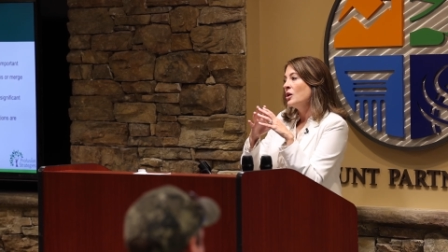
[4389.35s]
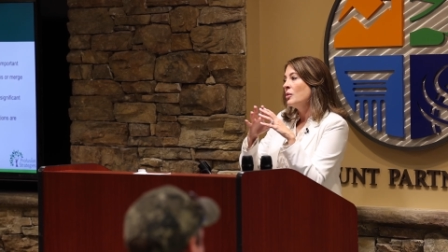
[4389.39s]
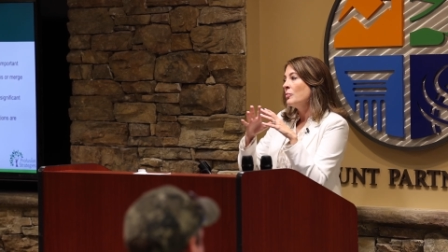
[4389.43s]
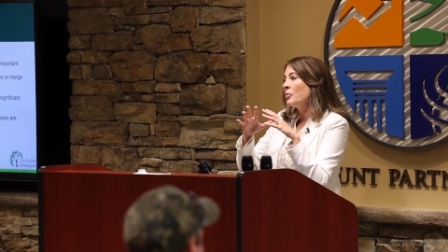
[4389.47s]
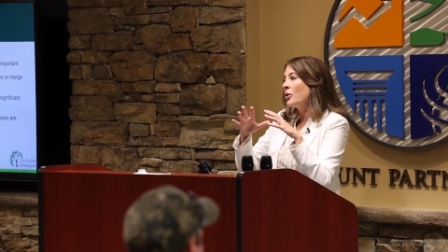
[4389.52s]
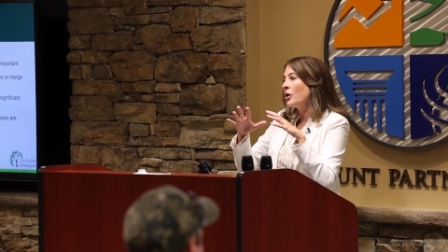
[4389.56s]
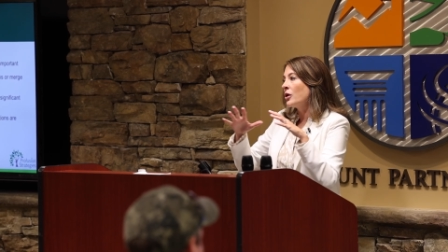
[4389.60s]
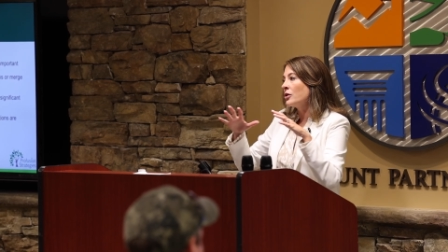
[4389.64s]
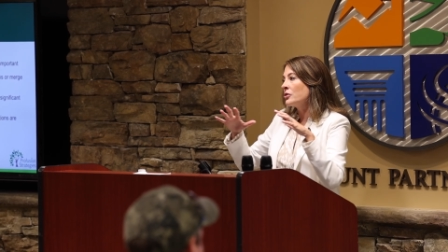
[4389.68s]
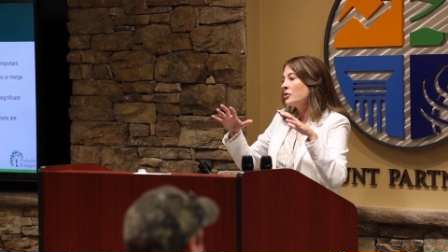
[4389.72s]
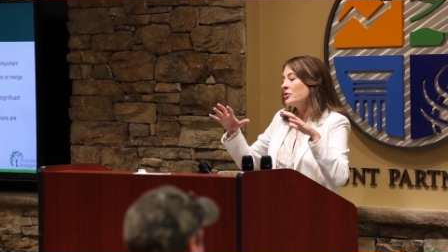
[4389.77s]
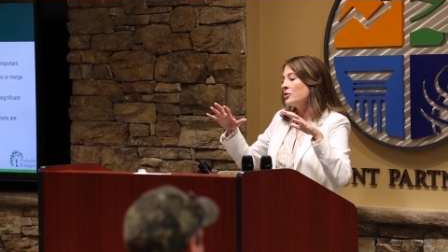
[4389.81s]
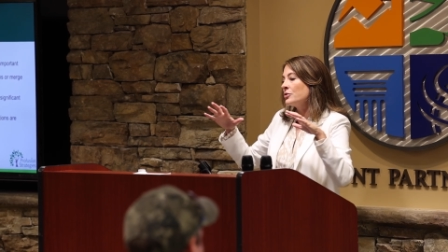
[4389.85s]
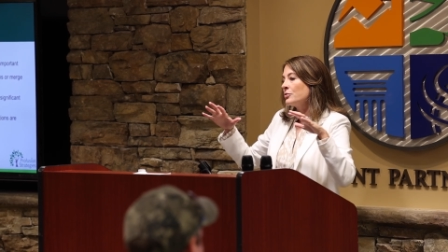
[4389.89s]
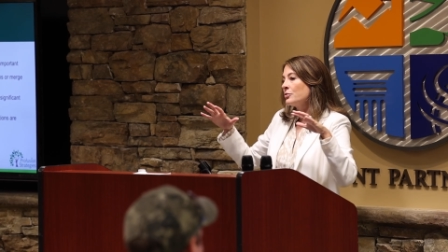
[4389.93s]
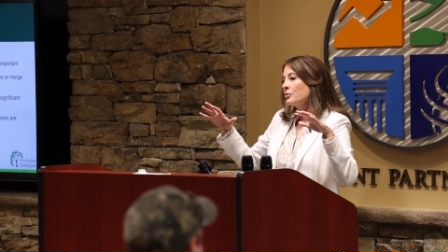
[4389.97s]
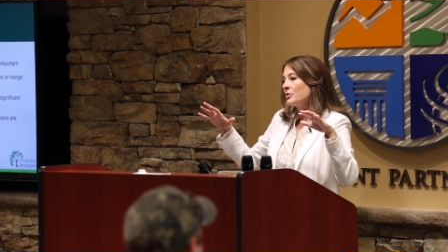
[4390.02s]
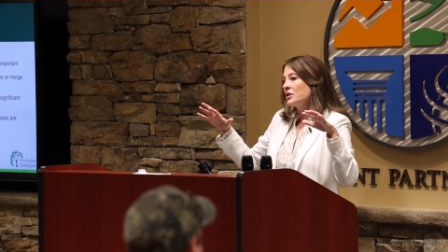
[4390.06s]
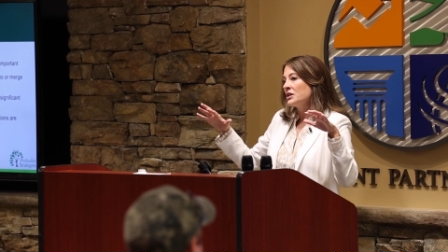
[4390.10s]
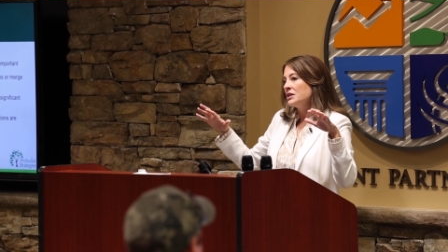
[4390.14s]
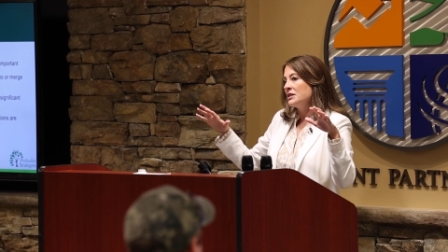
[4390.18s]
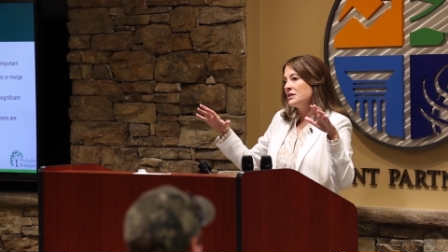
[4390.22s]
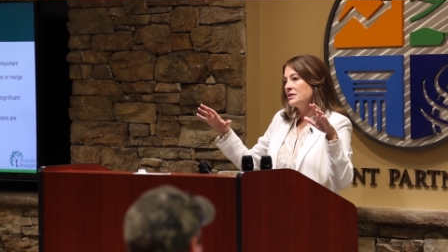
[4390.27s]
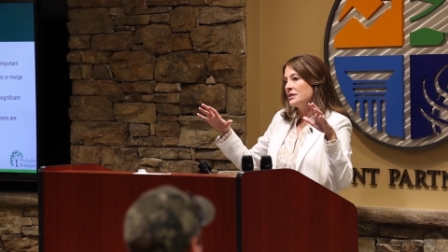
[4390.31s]
part of the
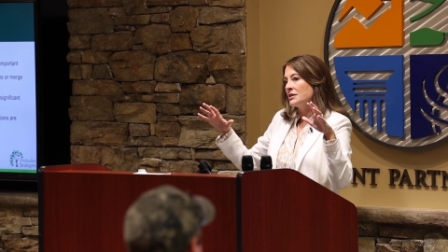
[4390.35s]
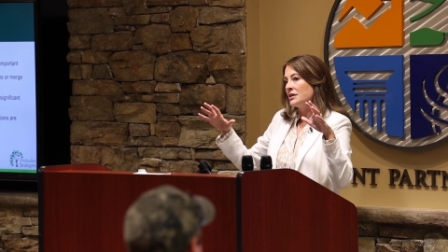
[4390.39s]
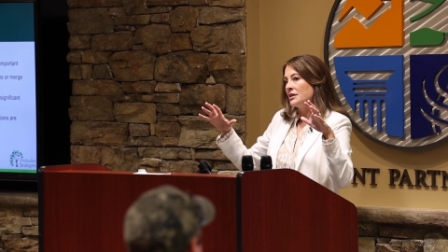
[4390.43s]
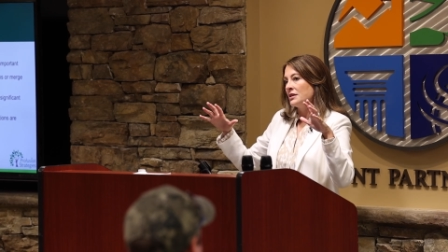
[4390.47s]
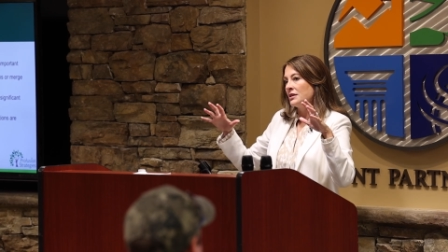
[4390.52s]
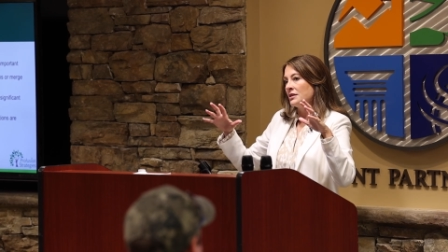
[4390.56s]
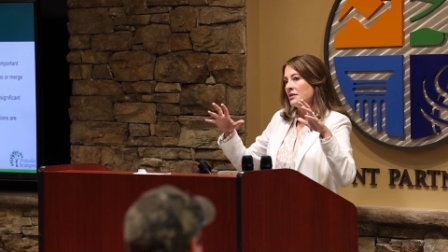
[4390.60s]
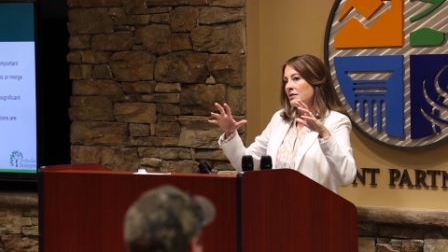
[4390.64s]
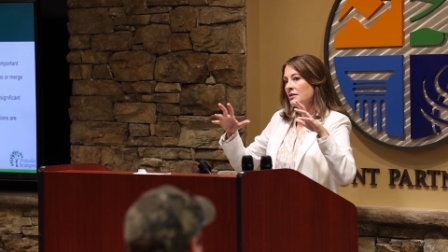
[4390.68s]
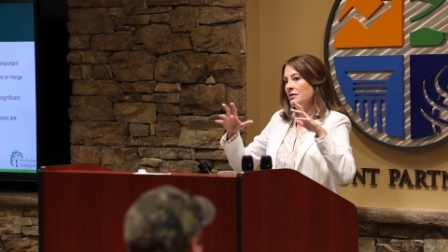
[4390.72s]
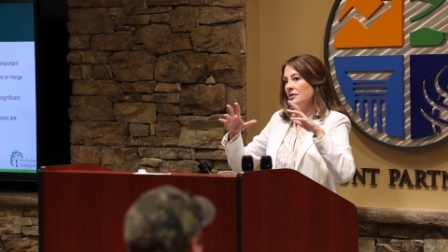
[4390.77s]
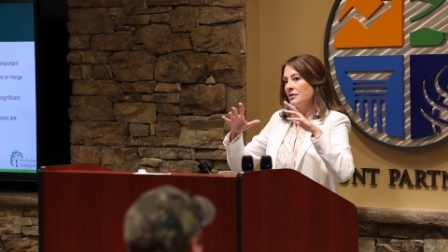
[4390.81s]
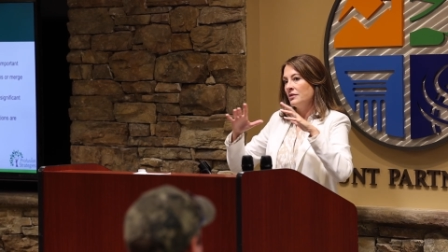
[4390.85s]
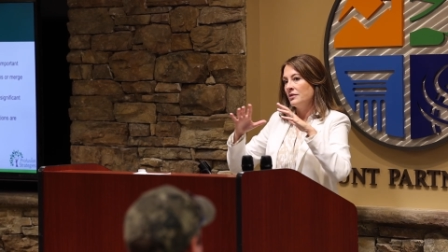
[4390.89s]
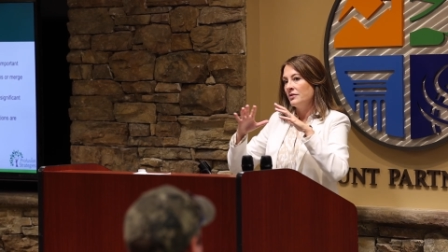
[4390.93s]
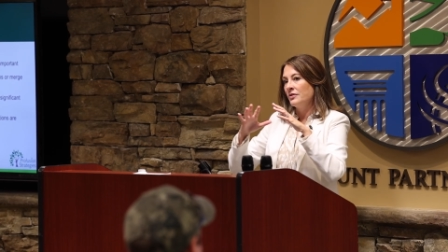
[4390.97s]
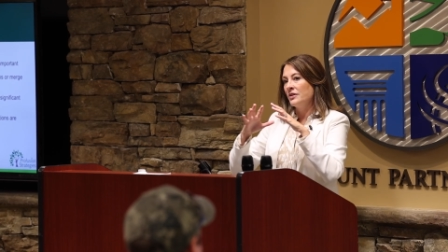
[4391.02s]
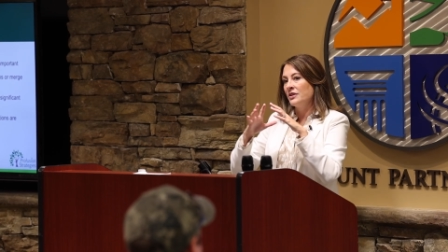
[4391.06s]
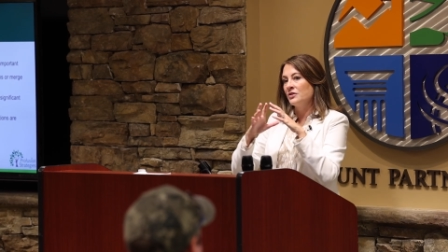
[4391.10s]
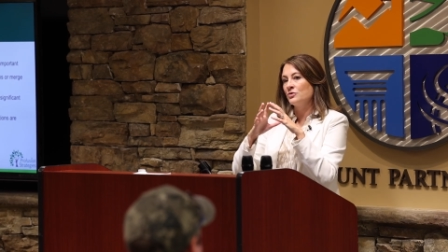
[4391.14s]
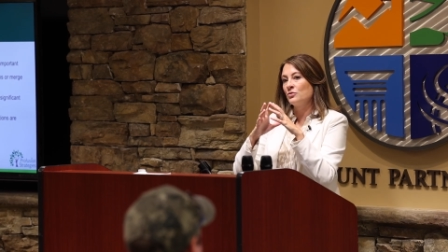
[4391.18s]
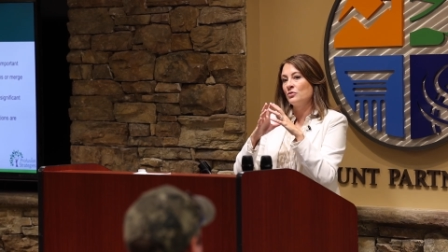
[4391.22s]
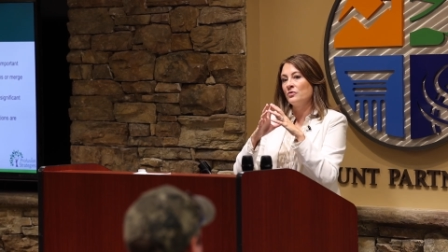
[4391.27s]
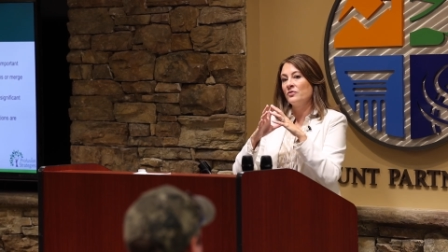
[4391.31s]
reason
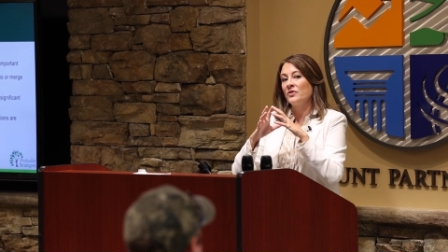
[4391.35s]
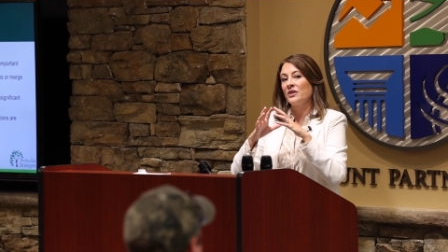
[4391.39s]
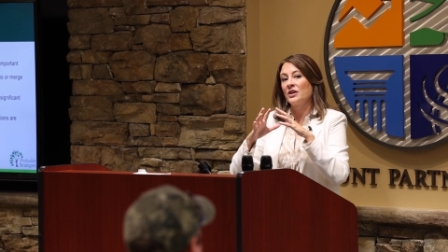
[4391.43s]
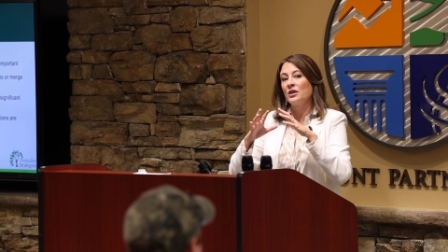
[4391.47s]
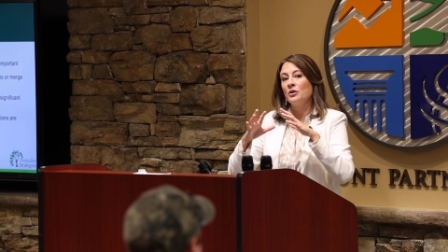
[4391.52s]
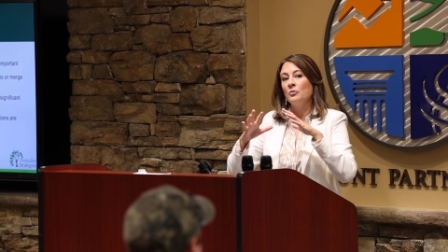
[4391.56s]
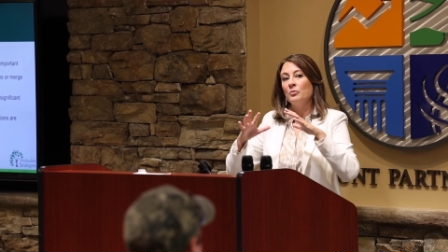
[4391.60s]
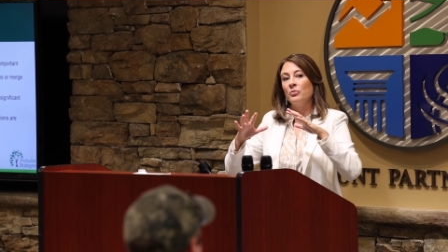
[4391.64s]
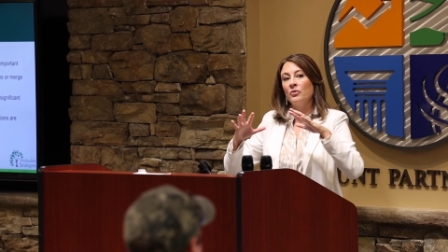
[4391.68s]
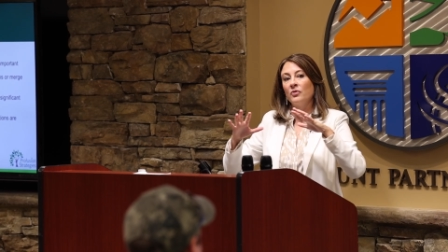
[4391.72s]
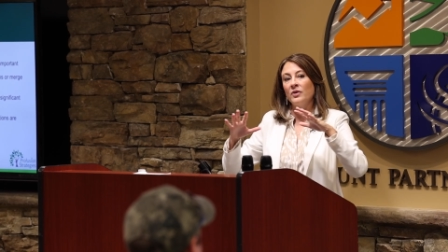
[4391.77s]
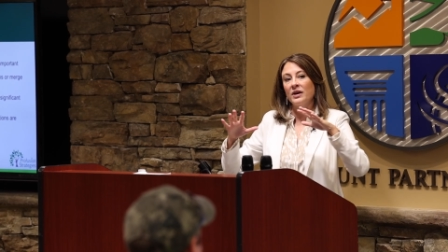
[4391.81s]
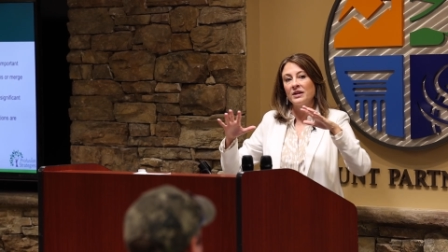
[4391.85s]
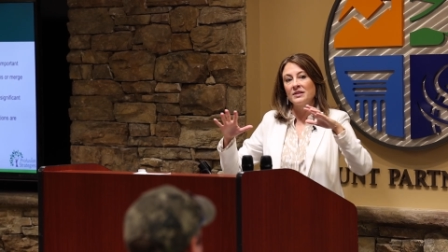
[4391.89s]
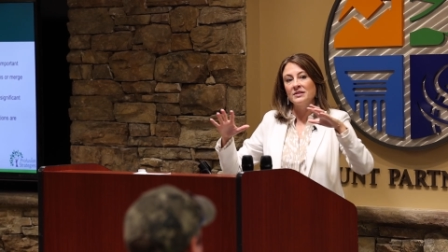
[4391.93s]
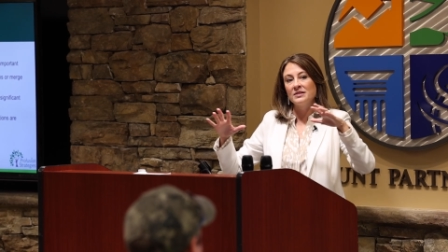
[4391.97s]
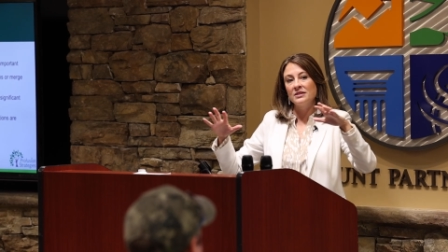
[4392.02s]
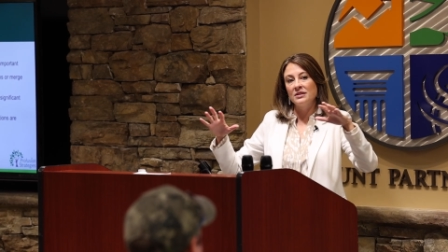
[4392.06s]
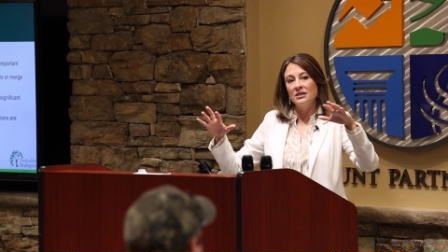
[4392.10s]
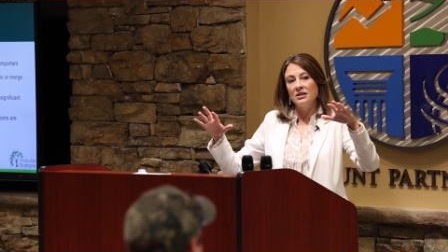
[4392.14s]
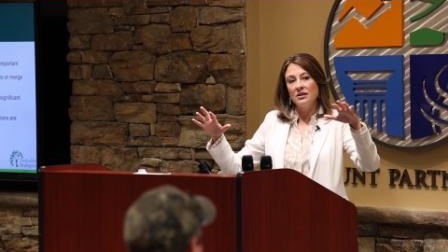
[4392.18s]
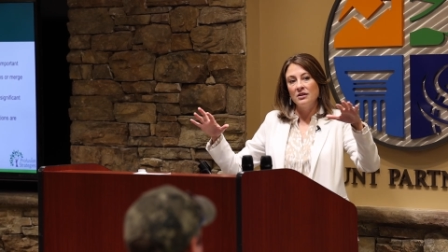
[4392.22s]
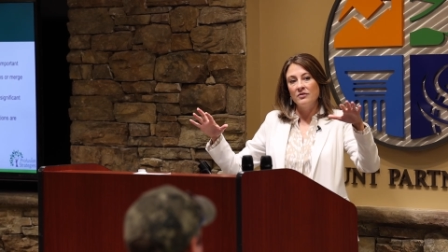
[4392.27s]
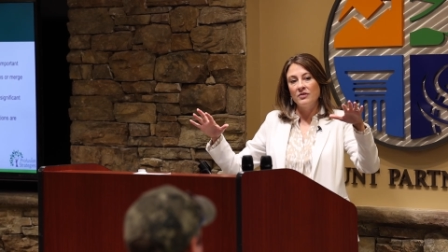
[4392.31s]
that sort of the complexity